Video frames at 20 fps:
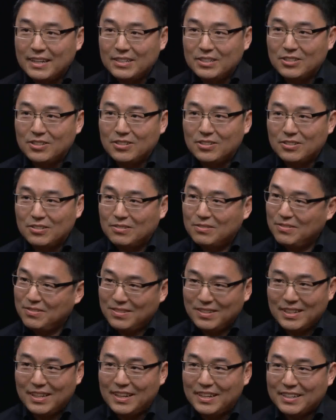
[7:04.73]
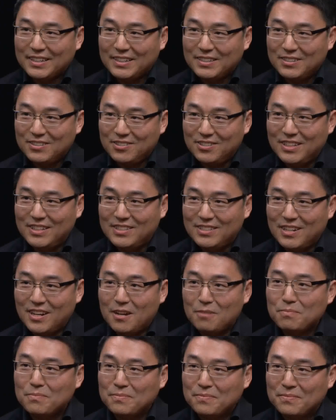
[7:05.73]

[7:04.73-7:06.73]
to do this job.